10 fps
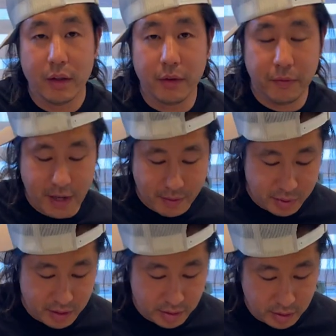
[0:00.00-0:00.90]
the
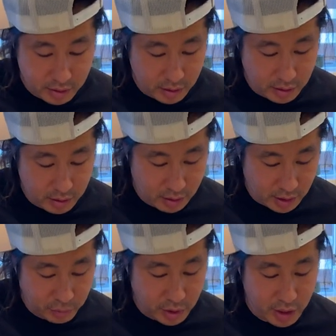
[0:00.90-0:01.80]
fat pieces, and then
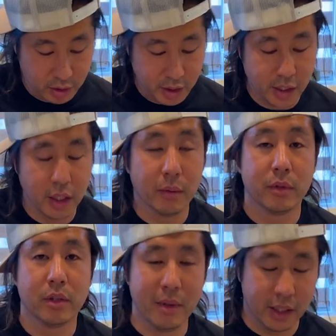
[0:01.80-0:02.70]
I'm trying to clean it up
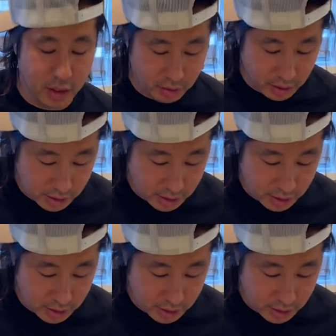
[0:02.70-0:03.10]
to make it look